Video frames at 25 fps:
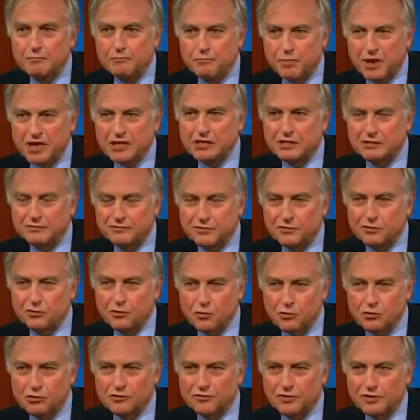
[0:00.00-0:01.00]
Better for
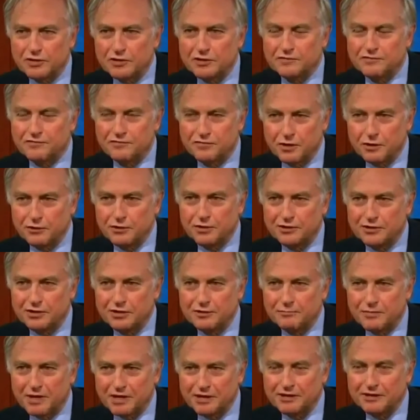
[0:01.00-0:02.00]
all of us, froward
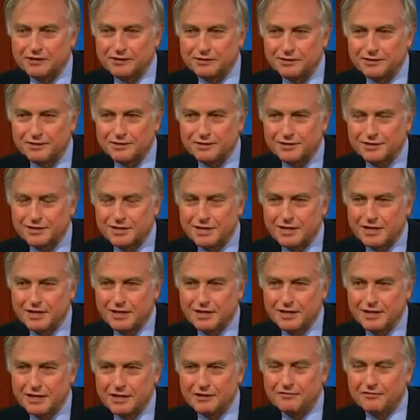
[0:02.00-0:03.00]
homunculus,
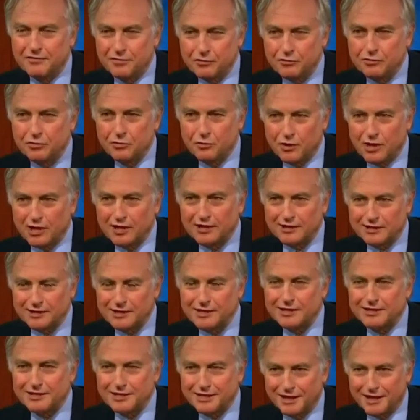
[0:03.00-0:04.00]
if you'd
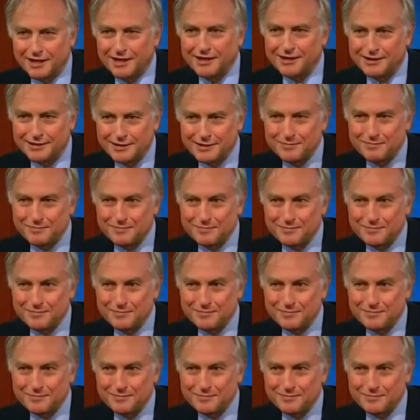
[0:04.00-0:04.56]
quietly died.